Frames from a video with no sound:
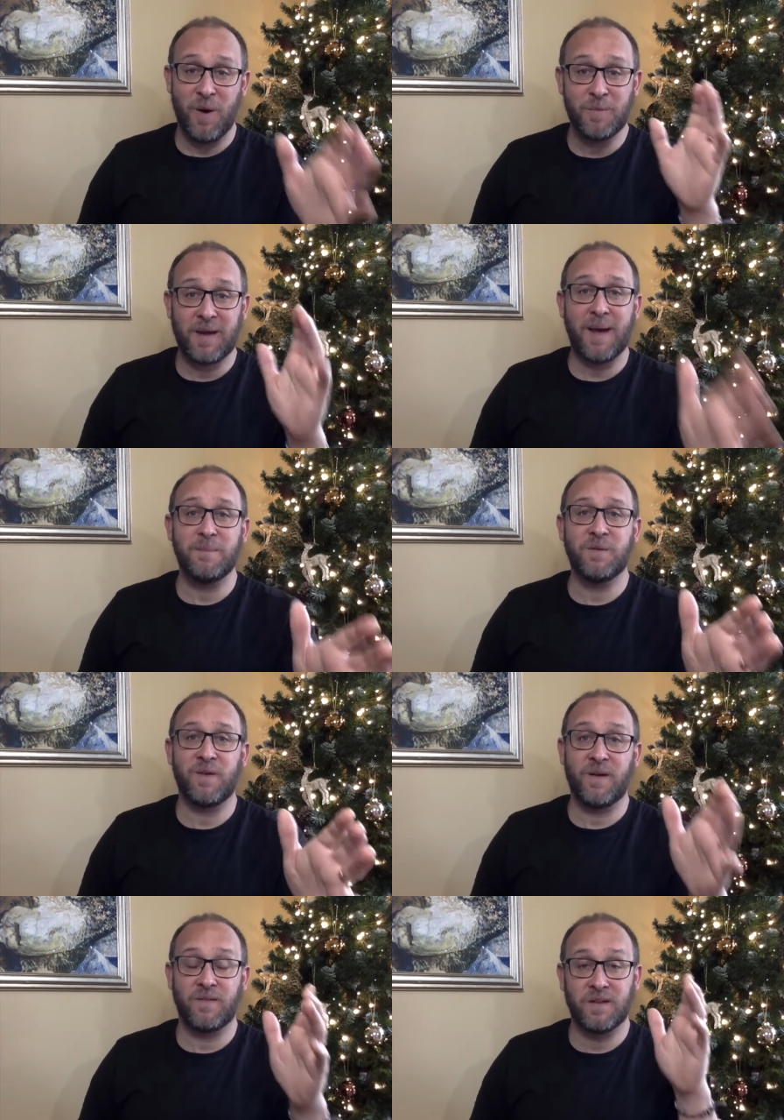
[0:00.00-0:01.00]
Hope can be
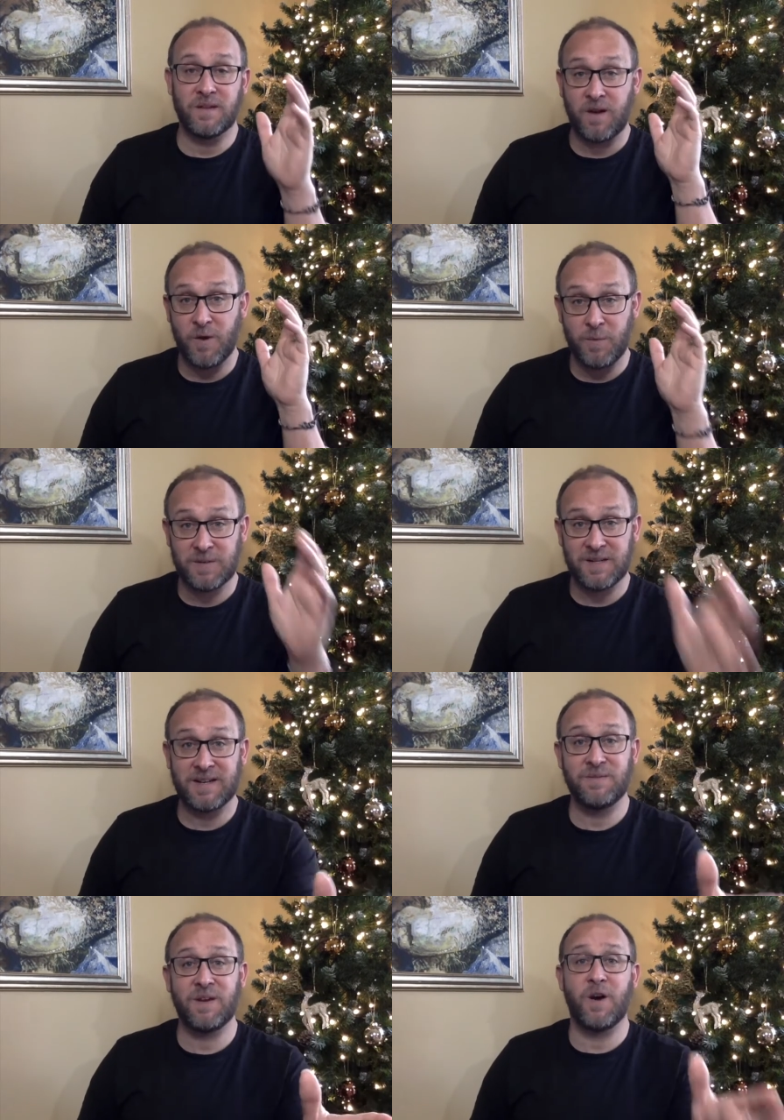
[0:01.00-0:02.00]
found, that hope is a
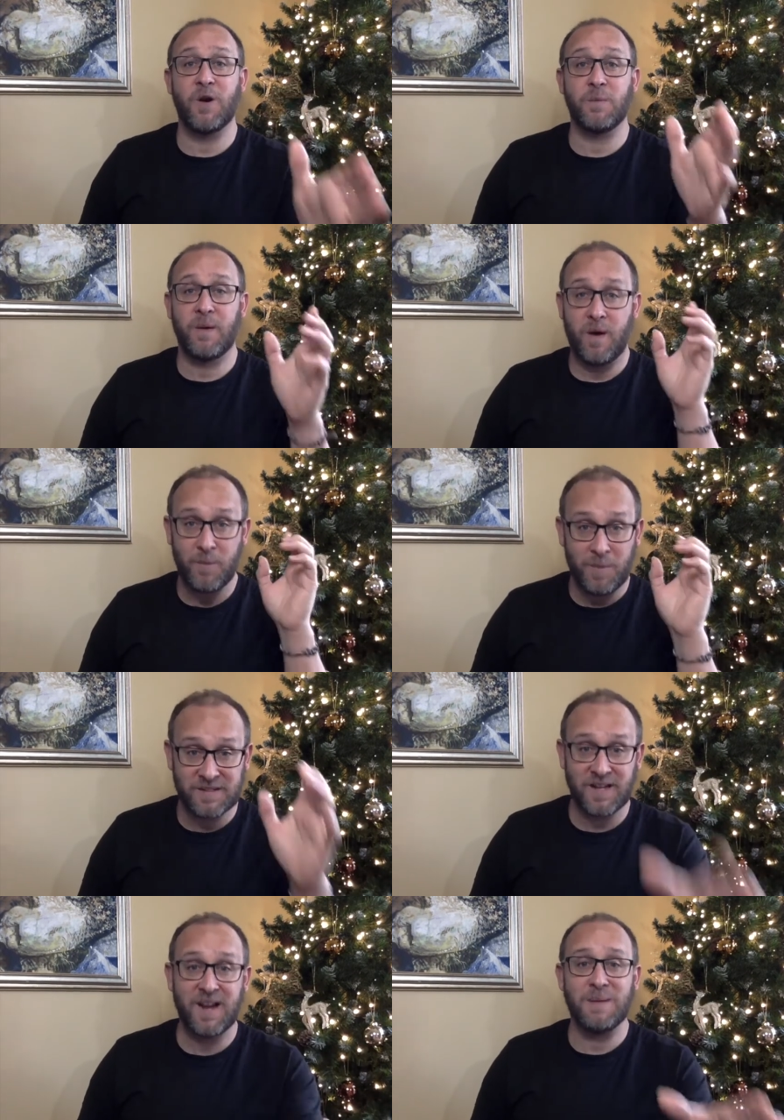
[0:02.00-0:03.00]
living hope. Hope has
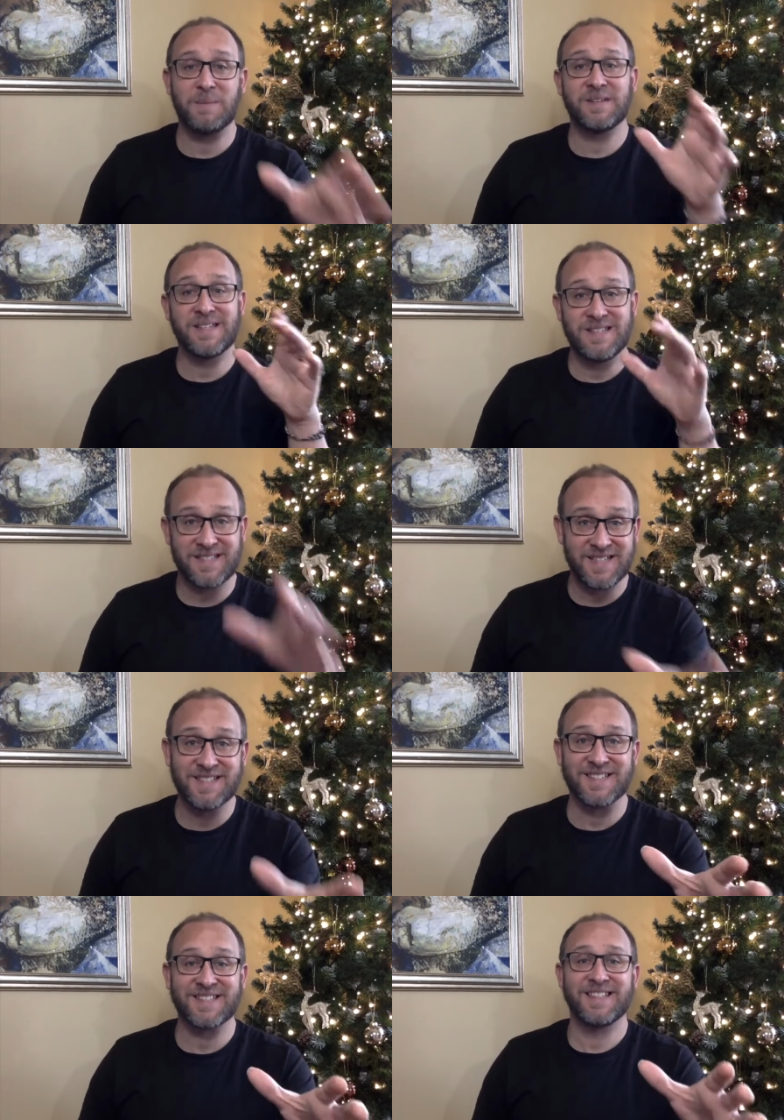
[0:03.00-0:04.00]
a name, it's
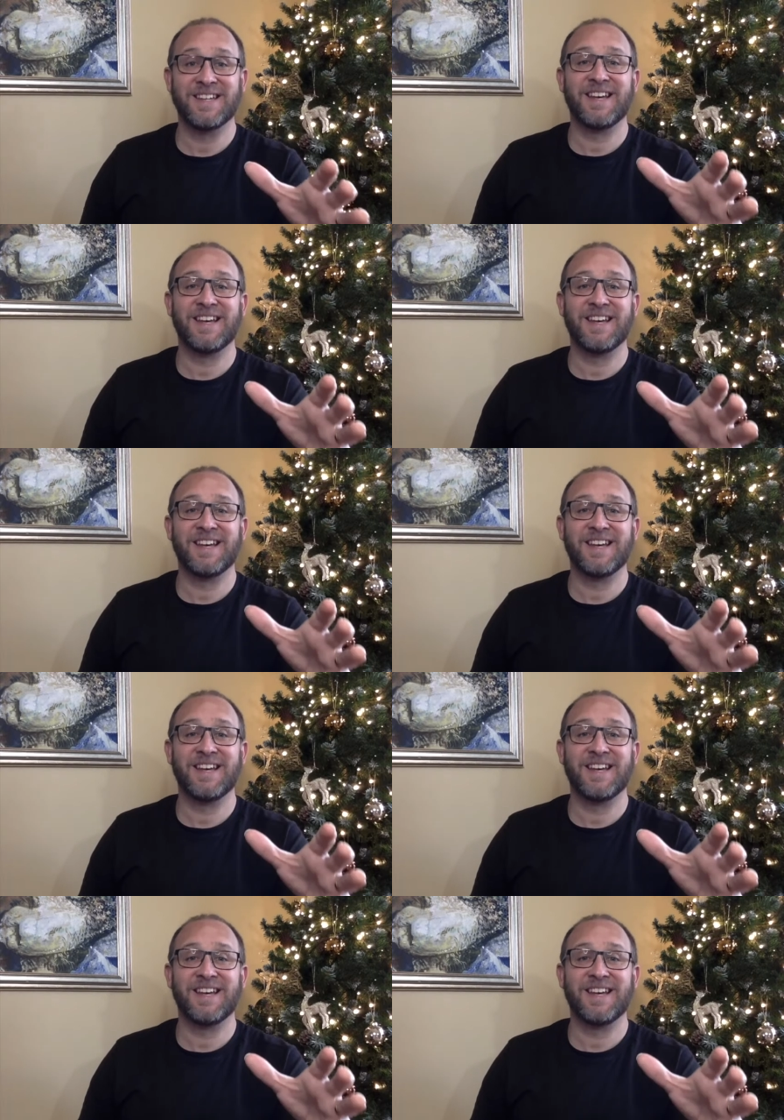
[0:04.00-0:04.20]
Jesus.